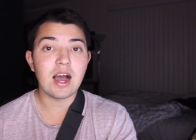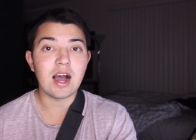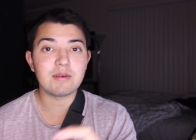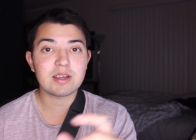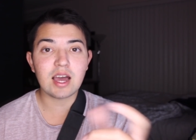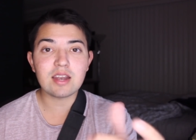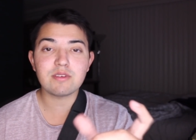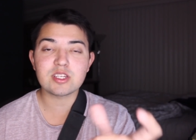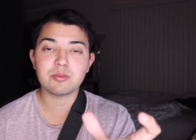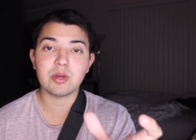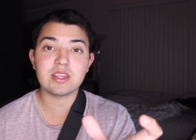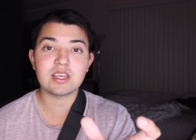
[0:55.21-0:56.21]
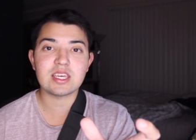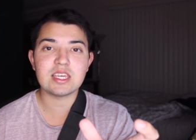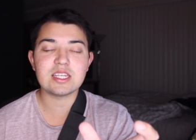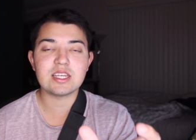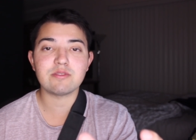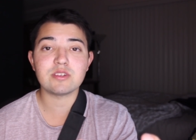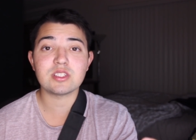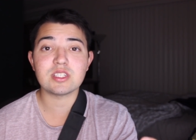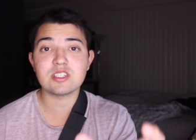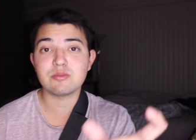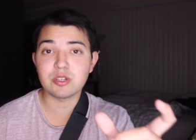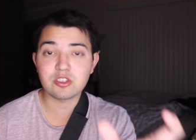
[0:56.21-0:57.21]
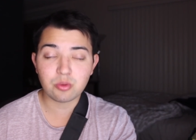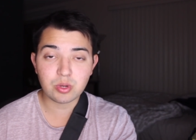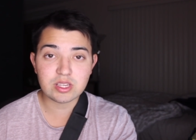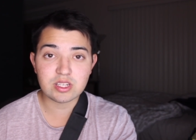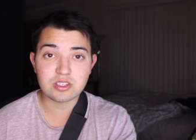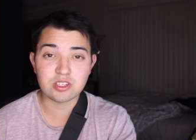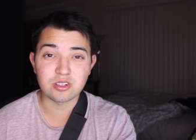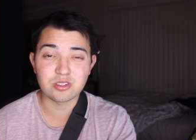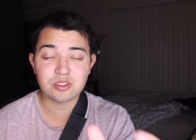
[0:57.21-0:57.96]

and kind of explain the key differences between the two.